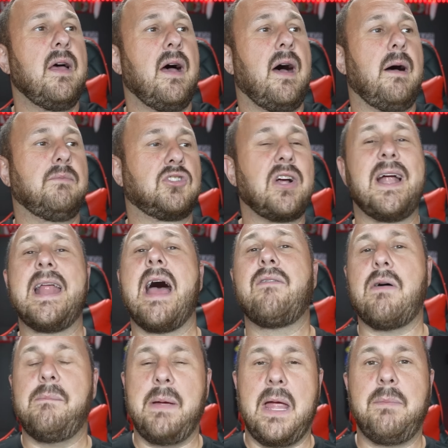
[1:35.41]
trying to
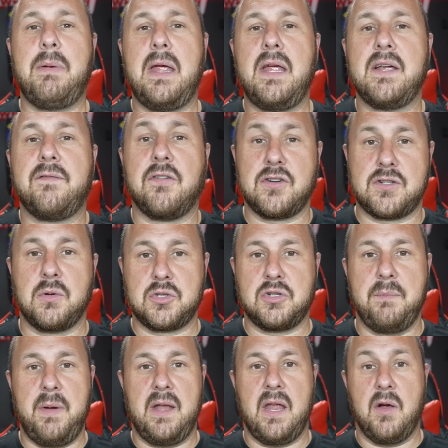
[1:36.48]
have a baby for
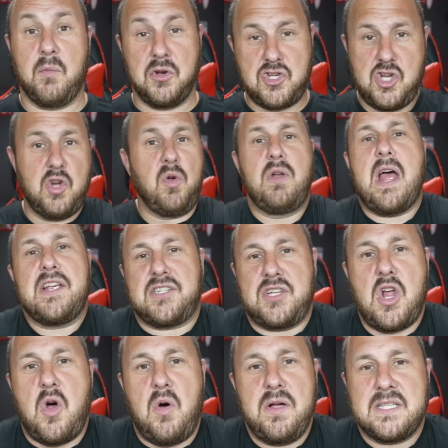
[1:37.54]
social media, which you guys
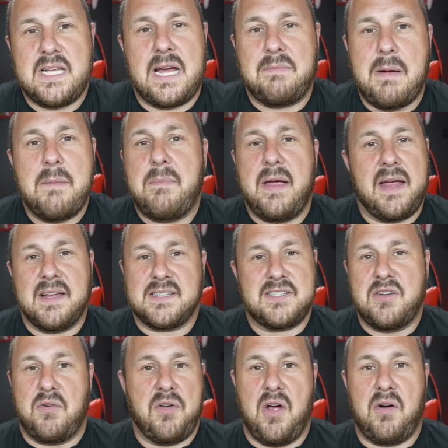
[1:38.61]
know is like my
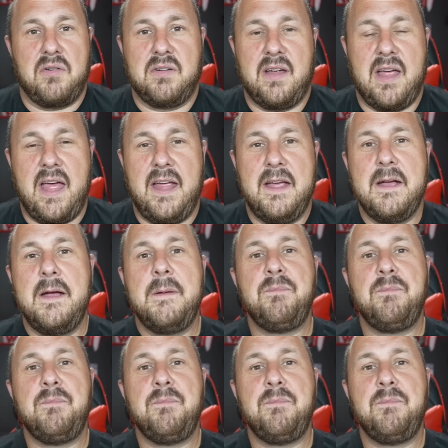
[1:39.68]
biggest no-no, okay?